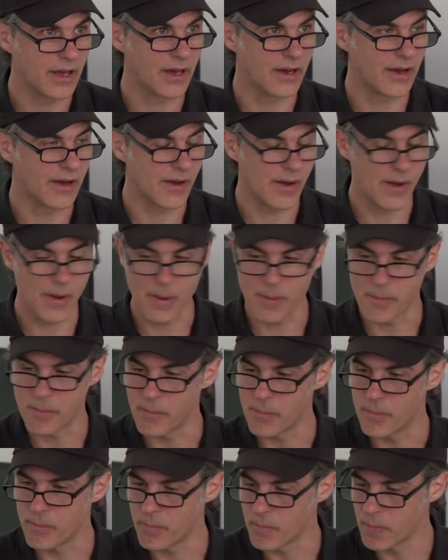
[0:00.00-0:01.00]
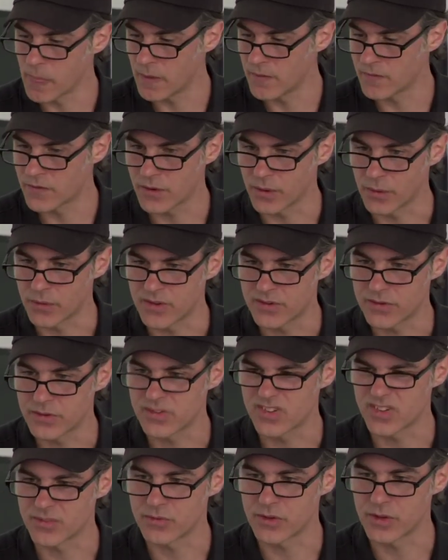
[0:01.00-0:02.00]
So this
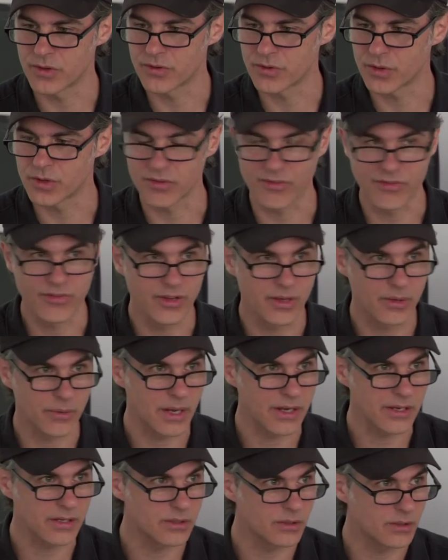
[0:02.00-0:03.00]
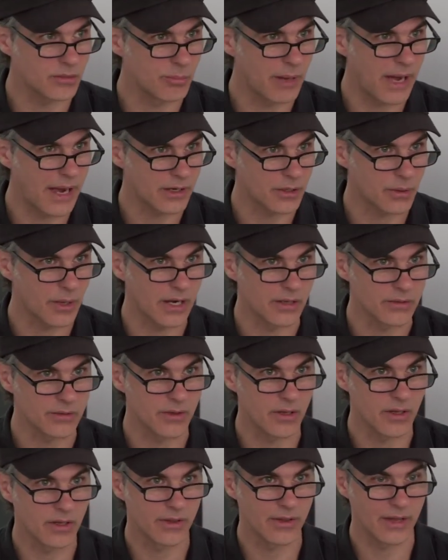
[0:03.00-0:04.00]
is the sort of theoretical
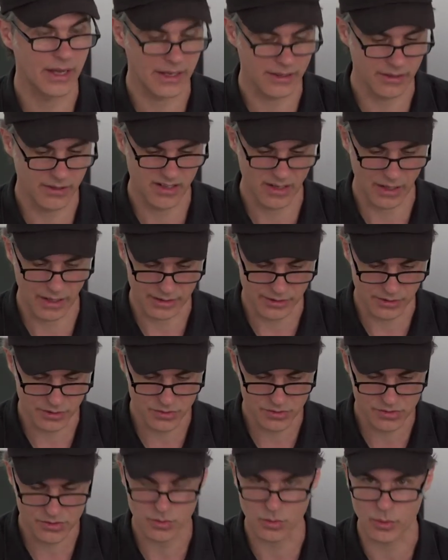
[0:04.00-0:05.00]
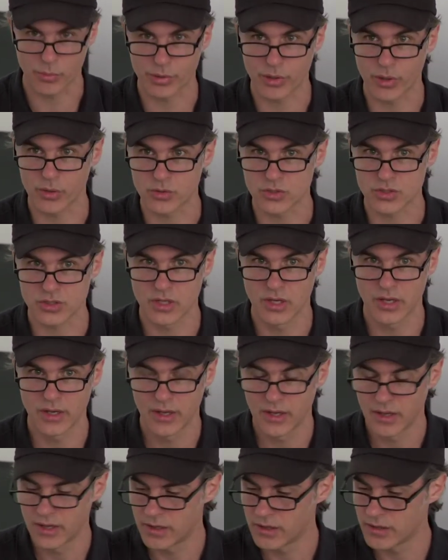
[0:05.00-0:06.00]
background that I use to approach
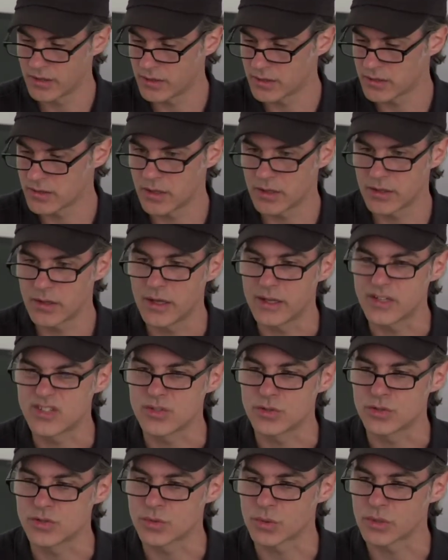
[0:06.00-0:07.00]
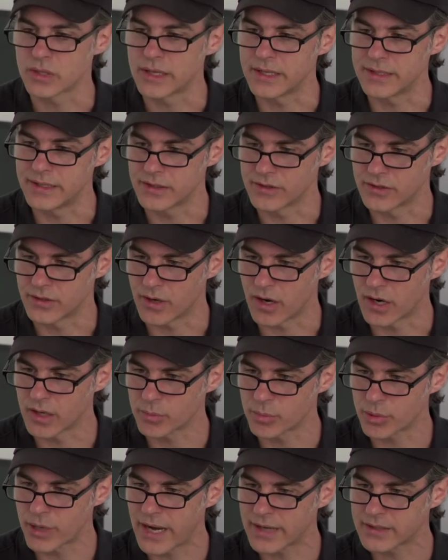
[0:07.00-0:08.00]
issues relating to
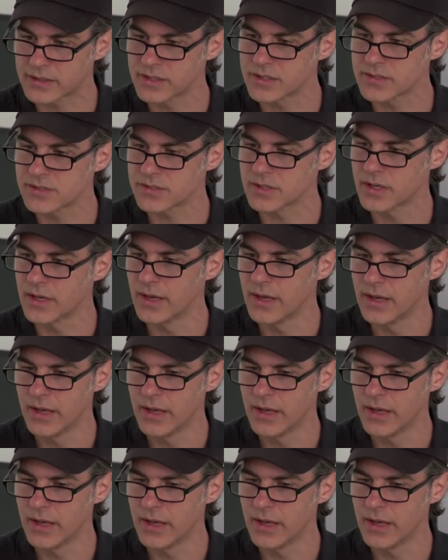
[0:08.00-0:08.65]
art practice.